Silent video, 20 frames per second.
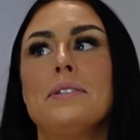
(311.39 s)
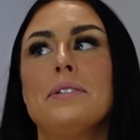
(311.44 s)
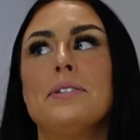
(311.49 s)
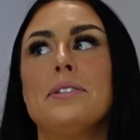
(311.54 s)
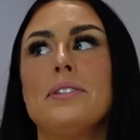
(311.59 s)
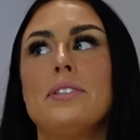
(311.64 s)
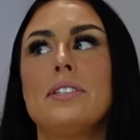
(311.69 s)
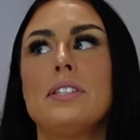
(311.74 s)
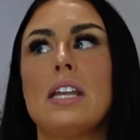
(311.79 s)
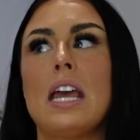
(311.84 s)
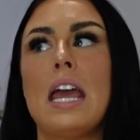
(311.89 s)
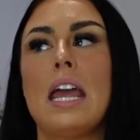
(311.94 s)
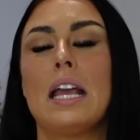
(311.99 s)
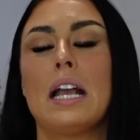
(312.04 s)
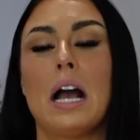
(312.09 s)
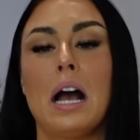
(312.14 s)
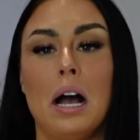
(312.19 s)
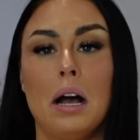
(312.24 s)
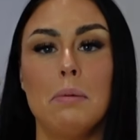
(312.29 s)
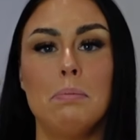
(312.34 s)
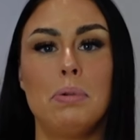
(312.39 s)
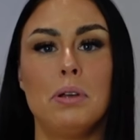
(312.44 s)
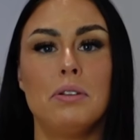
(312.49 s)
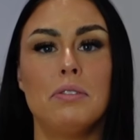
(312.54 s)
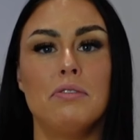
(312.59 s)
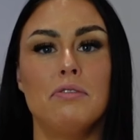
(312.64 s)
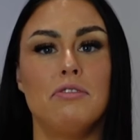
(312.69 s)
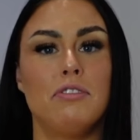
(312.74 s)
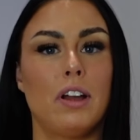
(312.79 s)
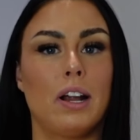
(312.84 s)
staying up
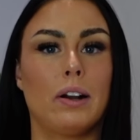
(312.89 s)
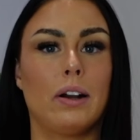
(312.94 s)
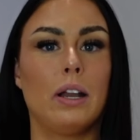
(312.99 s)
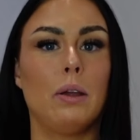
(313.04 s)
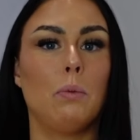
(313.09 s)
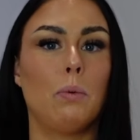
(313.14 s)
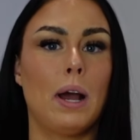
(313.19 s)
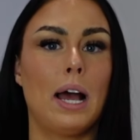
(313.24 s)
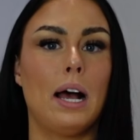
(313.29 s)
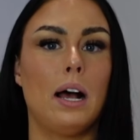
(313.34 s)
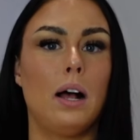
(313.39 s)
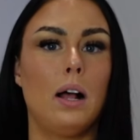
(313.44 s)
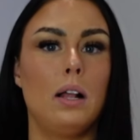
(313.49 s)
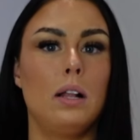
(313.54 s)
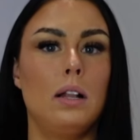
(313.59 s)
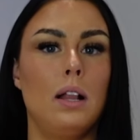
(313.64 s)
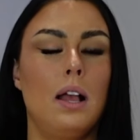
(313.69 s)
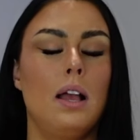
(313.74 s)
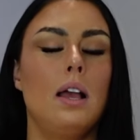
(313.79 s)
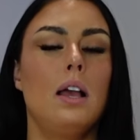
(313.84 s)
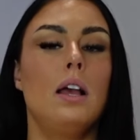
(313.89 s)
very well.